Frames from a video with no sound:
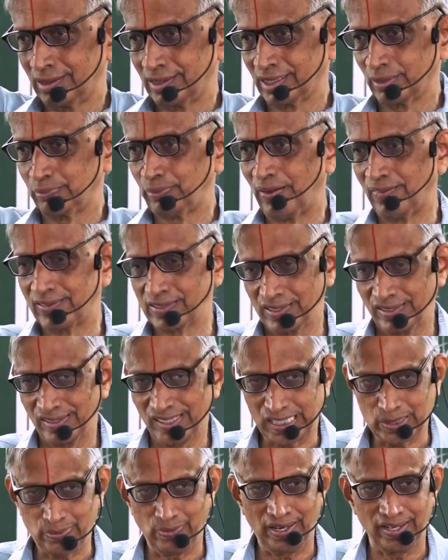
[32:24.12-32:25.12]
The power series
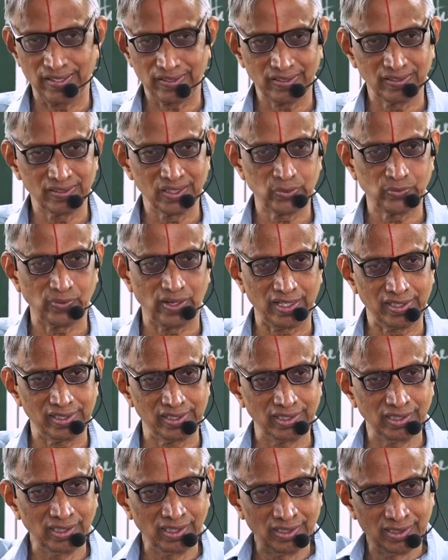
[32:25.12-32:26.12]
expansion is
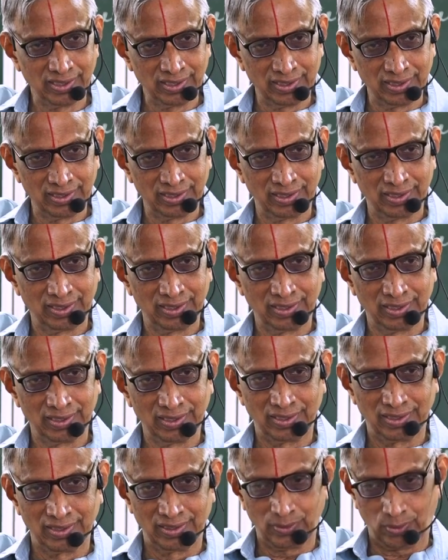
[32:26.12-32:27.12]
valid
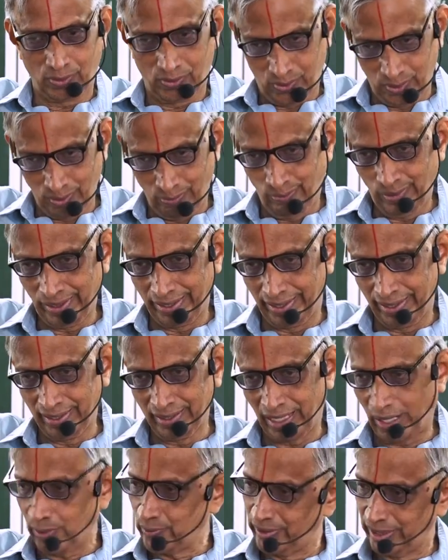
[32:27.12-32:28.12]
the whole
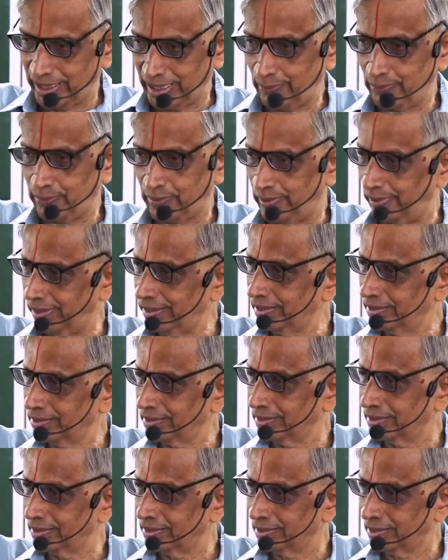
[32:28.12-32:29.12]
plane around any point.